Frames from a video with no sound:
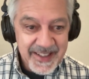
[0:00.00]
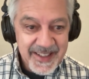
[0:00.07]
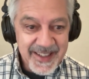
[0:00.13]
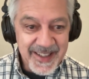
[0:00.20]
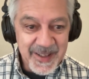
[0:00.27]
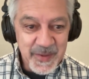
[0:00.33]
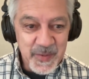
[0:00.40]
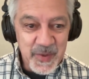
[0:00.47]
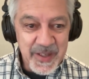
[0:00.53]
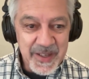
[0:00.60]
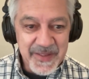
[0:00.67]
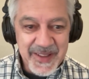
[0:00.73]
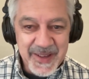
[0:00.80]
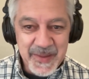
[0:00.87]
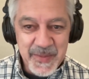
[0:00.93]
One
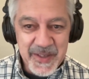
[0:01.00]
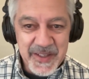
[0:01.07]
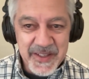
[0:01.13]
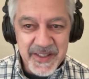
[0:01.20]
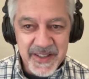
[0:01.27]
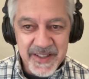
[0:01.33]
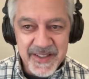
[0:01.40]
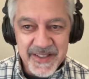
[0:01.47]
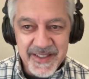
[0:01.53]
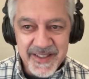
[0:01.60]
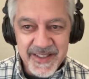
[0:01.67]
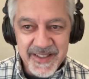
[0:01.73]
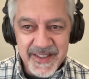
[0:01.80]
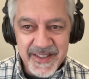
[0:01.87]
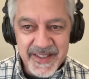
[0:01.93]
of them is
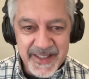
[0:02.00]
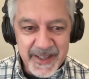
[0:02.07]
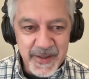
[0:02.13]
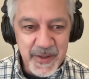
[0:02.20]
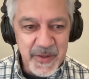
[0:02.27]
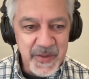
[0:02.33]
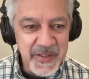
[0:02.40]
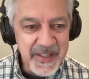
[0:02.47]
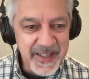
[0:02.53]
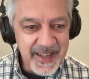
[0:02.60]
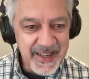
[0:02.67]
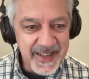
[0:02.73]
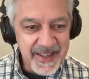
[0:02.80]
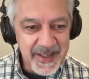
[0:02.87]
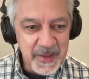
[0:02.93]
zero
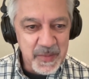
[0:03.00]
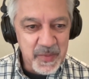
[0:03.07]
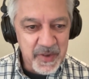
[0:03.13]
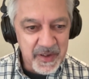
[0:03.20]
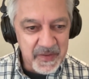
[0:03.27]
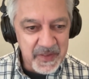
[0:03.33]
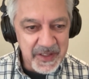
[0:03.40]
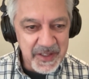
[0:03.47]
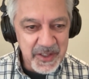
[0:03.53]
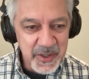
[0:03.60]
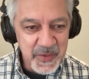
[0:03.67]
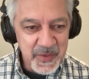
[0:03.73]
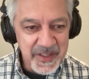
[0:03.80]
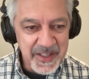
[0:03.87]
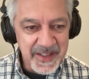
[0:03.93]
standing
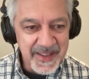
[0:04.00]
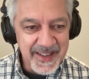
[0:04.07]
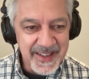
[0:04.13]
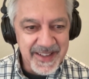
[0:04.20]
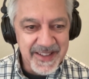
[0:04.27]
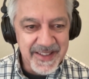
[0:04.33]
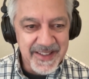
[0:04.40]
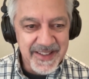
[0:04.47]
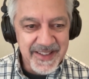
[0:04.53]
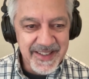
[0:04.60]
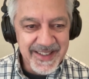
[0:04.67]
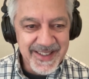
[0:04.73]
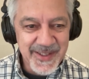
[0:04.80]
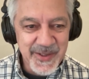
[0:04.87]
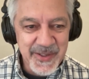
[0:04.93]
privilege, which I think is
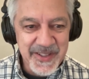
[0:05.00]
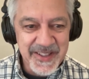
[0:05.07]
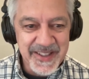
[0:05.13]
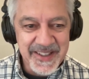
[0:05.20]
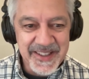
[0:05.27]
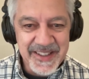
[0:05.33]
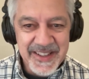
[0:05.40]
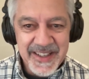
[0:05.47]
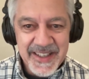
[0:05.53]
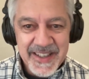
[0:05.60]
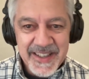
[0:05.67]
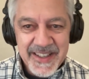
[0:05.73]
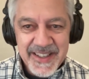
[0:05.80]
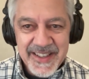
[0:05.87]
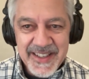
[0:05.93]
interesting.
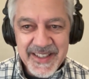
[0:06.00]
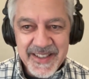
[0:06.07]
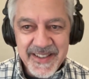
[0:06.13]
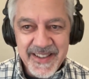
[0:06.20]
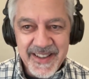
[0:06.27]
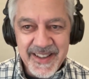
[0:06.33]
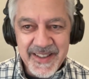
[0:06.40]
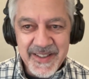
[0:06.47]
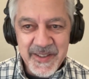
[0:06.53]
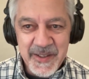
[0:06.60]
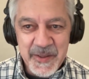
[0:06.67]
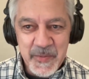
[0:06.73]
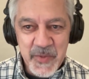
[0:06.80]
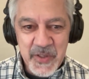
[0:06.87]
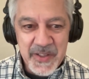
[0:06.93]
In
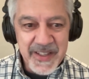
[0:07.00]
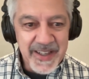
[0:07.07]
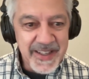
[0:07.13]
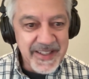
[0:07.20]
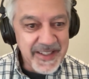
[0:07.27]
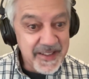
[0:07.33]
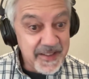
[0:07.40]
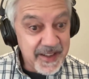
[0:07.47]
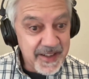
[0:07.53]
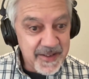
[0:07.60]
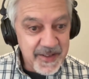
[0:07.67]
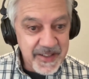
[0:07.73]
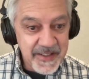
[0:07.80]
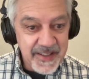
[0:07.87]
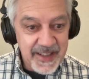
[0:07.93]
that, so the idea there
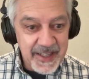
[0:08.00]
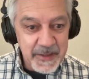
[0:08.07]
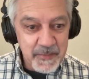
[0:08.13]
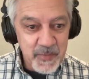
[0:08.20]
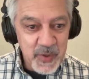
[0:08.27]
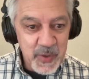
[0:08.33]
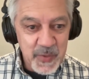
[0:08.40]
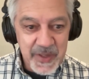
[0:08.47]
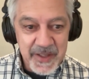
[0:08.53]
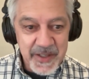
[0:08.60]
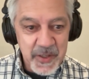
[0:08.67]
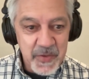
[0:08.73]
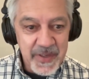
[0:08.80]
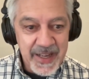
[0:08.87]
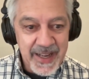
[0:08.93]
is that you really
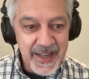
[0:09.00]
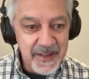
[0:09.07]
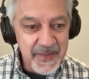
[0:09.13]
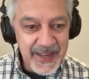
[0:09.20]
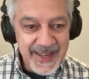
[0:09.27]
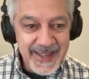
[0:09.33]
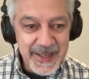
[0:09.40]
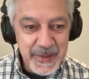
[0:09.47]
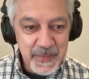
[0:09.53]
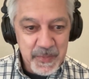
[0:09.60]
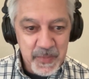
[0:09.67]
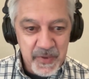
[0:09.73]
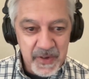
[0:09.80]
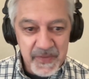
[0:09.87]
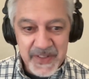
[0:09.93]
don't have any
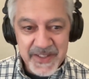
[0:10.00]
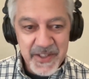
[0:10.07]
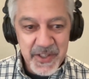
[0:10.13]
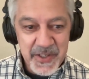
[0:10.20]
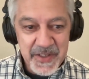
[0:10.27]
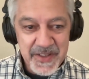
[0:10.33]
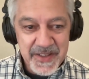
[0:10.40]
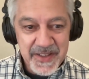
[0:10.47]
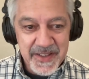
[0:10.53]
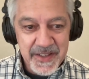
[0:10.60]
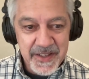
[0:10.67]
privileges.